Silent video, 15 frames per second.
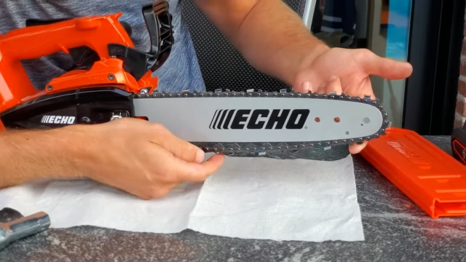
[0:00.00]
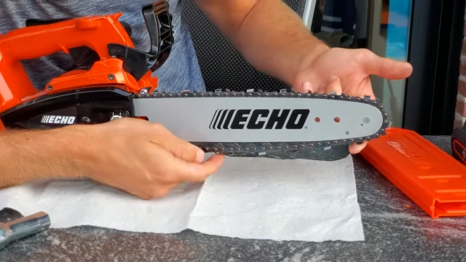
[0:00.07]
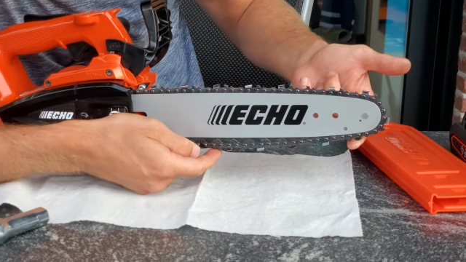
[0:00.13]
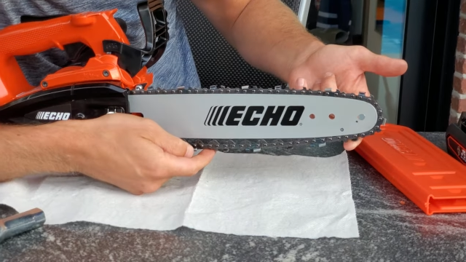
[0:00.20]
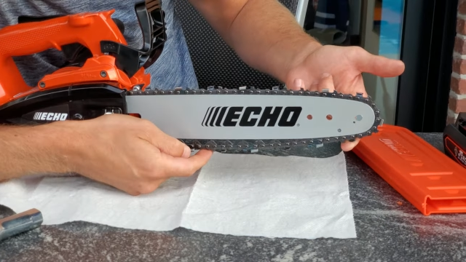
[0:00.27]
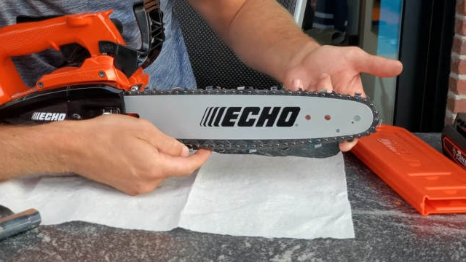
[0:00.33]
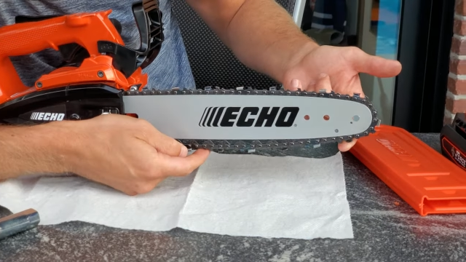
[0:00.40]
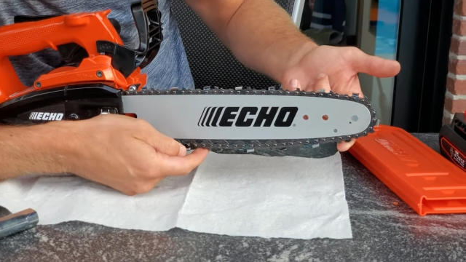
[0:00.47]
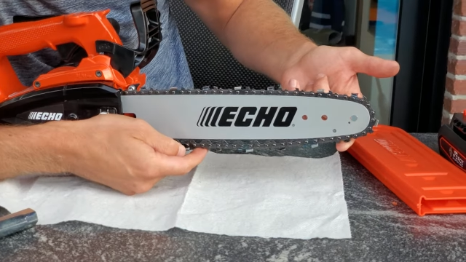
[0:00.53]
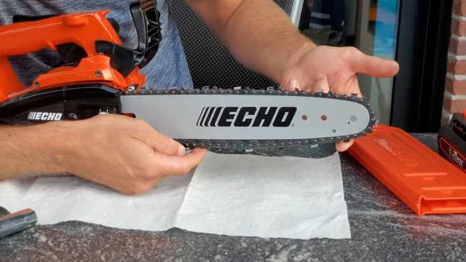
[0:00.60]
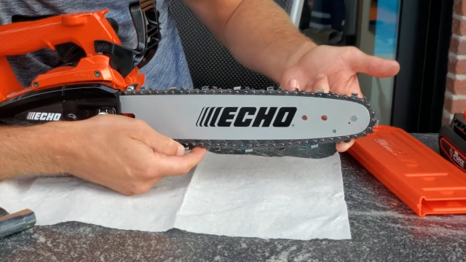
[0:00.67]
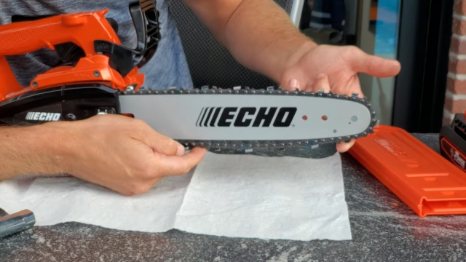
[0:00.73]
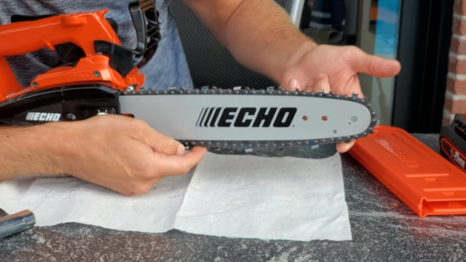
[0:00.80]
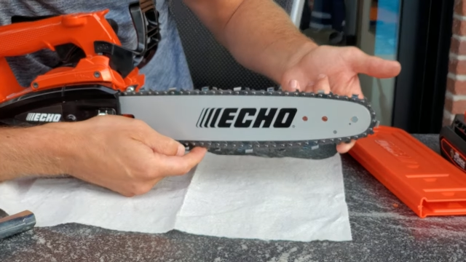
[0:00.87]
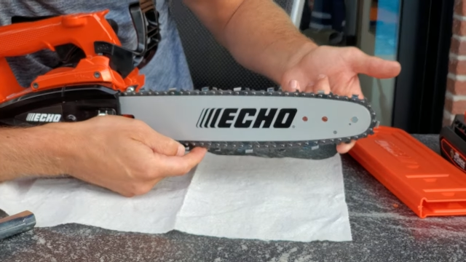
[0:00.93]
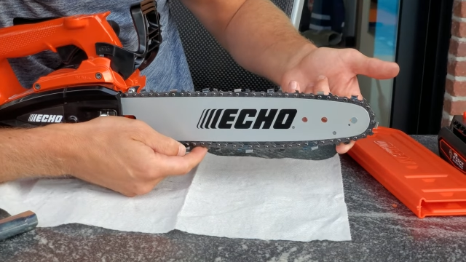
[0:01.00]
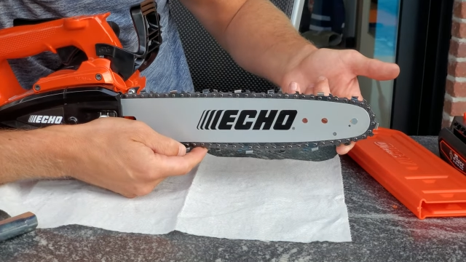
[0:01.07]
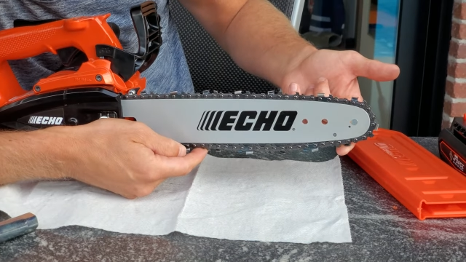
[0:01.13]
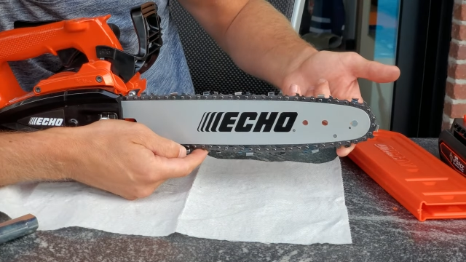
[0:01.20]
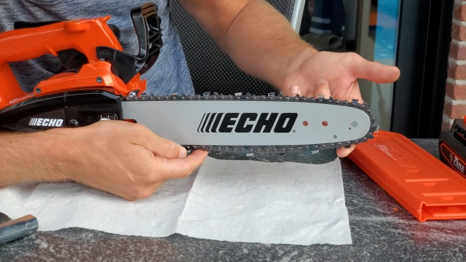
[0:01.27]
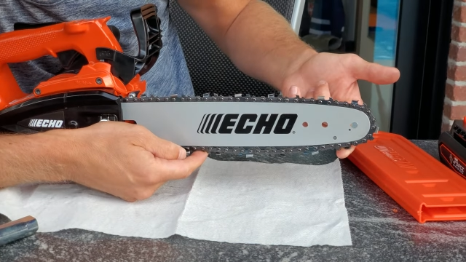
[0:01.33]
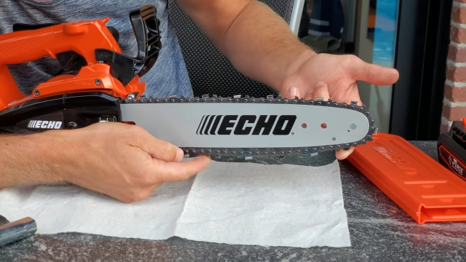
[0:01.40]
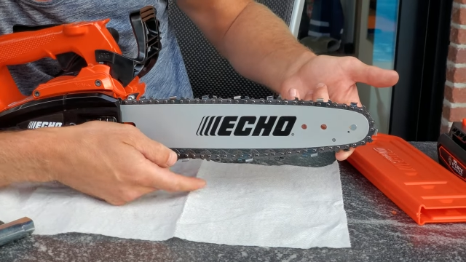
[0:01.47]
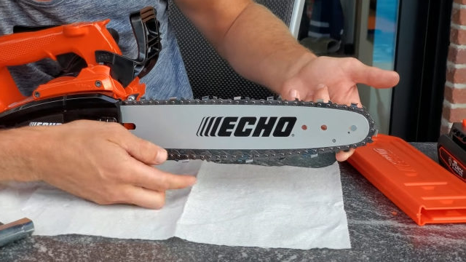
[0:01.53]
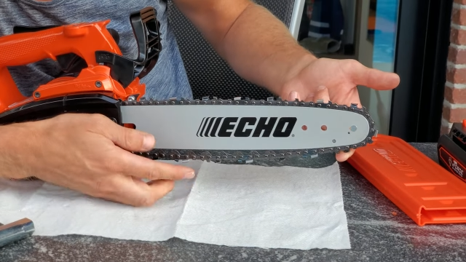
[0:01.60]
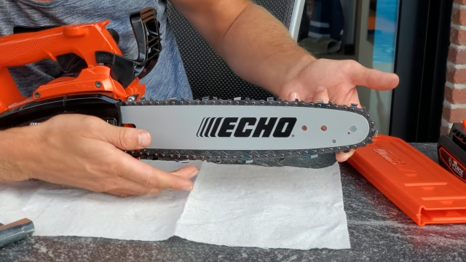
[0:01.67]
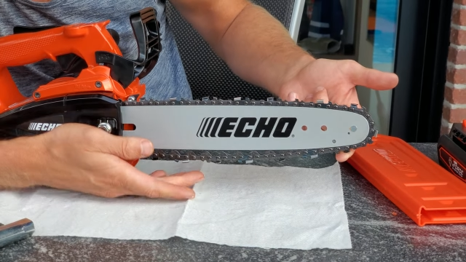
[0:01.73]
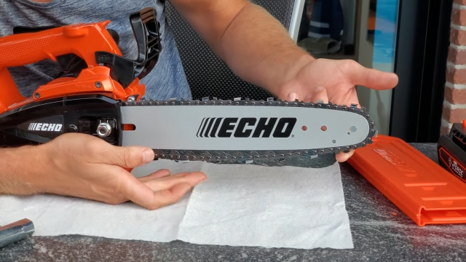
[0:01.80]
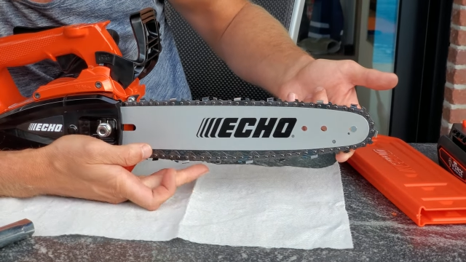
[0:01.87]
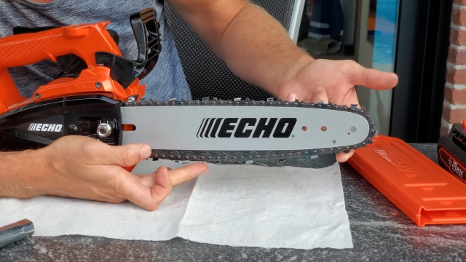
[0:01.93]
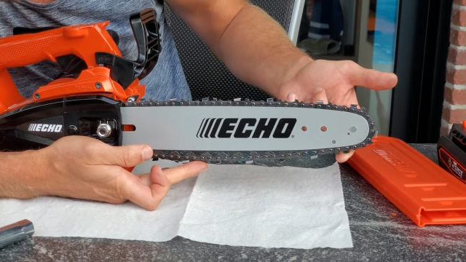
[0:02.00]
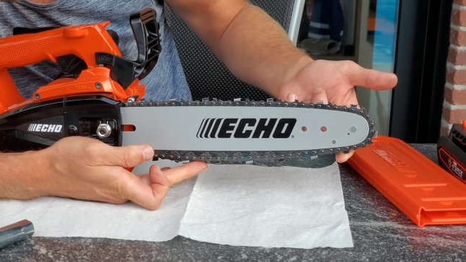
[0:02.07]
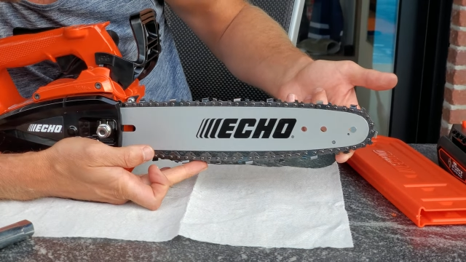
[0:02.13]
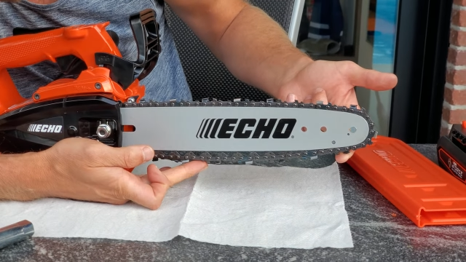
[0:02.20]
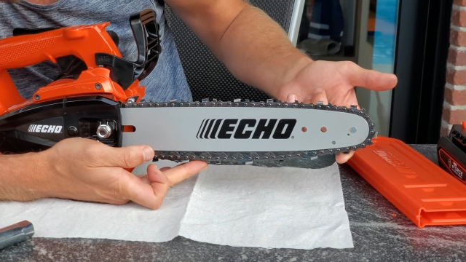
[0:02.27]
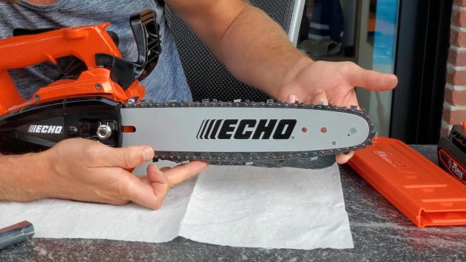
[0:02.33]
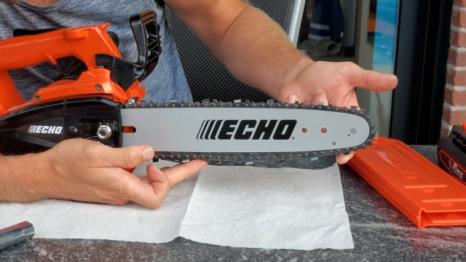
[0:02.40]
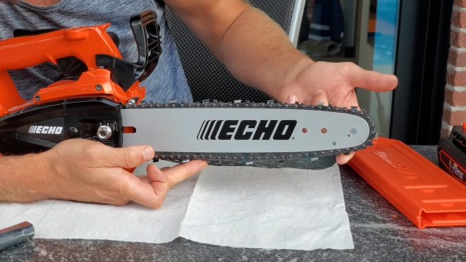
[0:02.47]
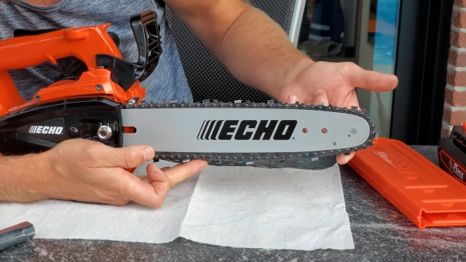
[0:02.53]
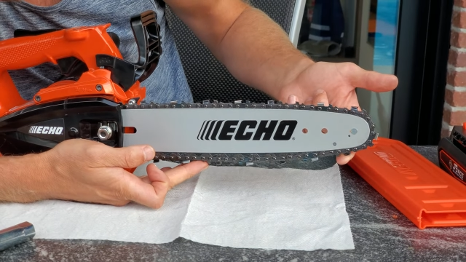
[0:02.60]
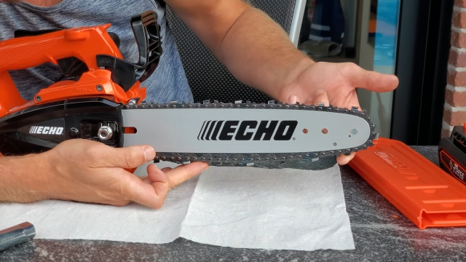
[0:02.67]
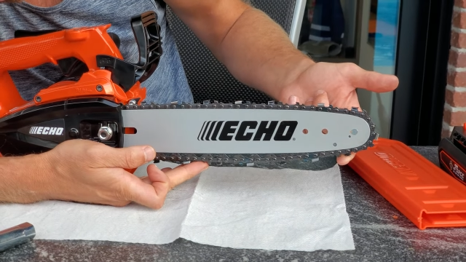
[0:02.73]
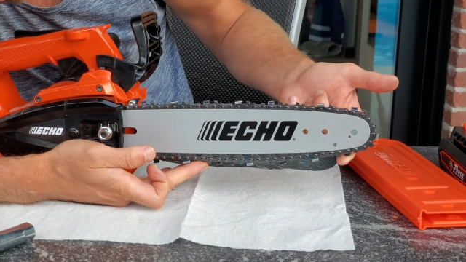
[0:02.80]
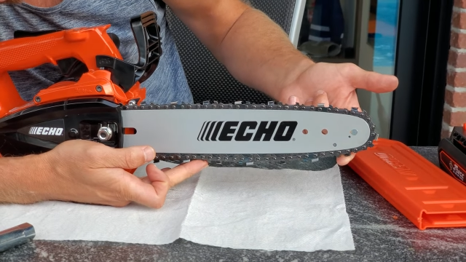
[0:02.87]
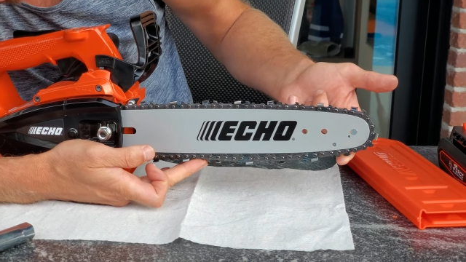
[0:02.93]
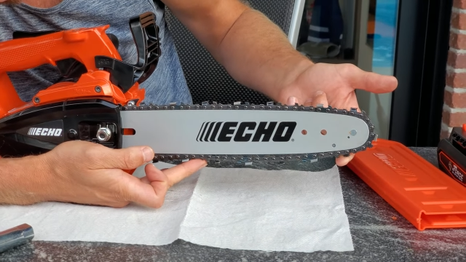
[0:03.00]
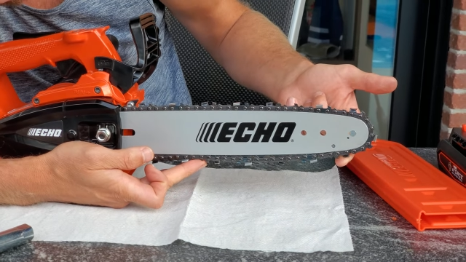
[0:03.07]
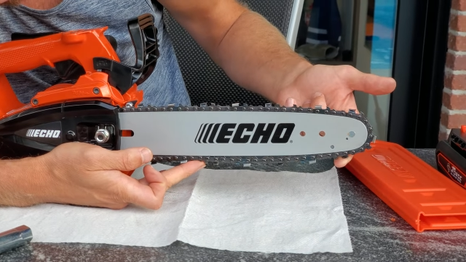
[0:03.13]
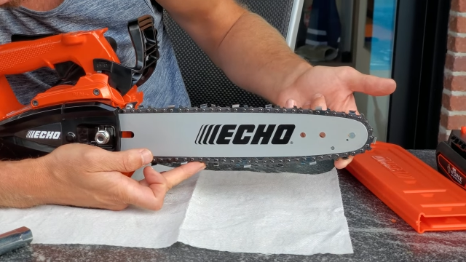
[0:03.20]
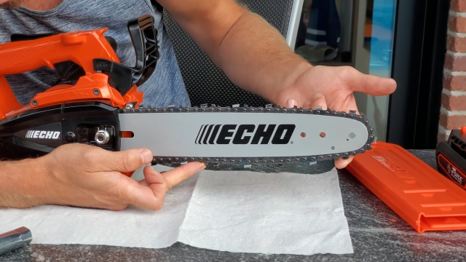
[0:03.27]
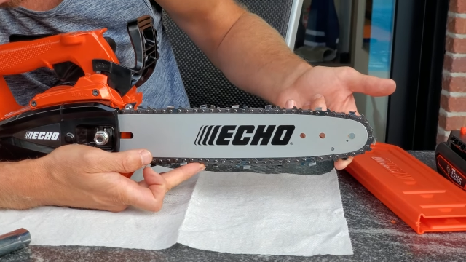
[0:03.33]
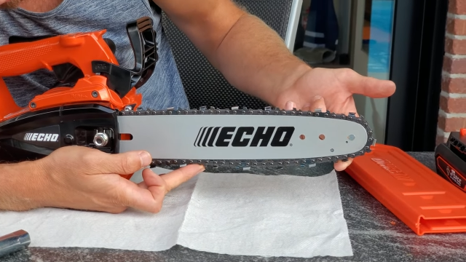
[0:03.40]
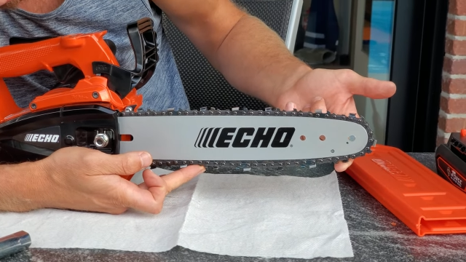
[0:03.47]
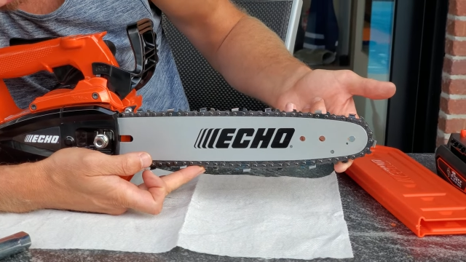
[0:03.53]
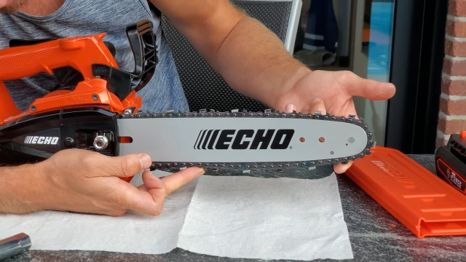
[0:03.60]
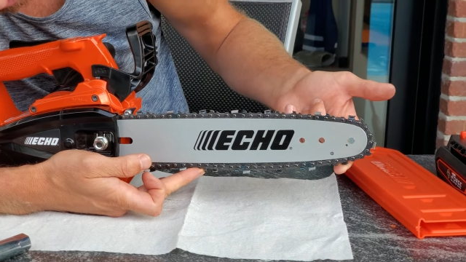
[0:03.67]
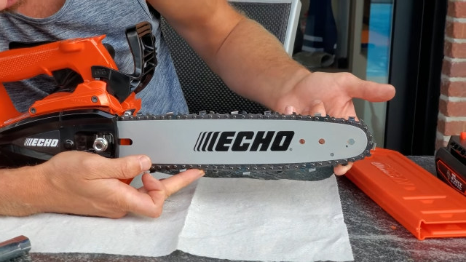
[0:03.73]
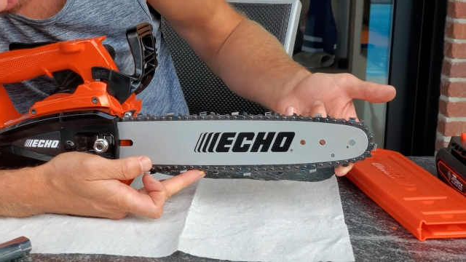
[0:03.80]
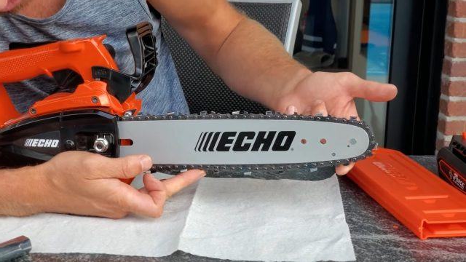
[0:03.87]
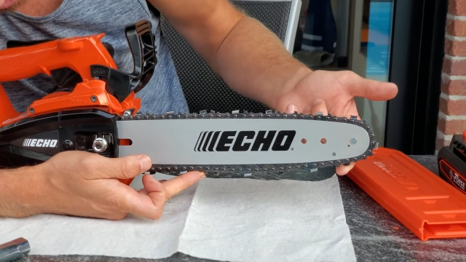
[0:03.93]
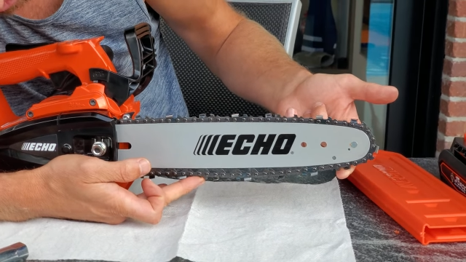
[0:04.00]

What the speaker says: No face is visible, so there are no lips to read.